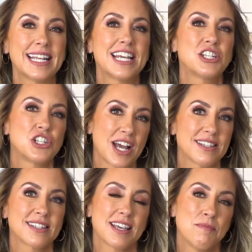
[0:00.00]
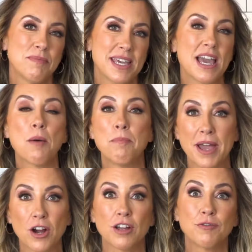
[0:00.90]
it just can be a
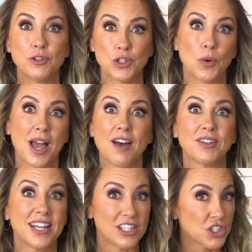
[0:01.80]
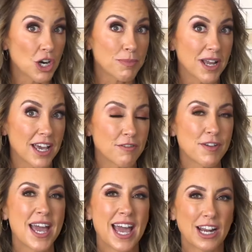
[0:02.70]
bear if you don't have a nice sharp knife
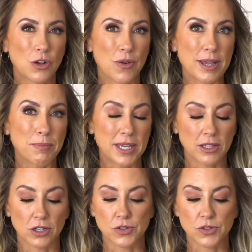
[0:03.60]
and a great peeler.